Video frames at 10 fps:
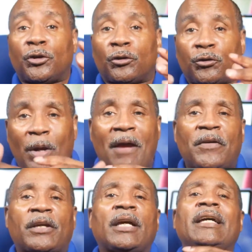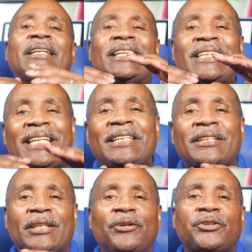your traffic, you need to
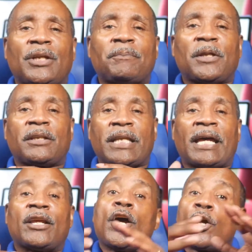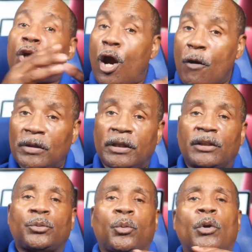sell something that
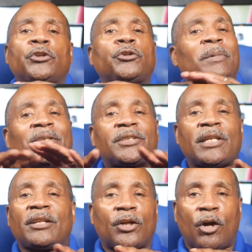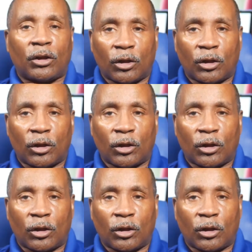correlates with what you've been selling all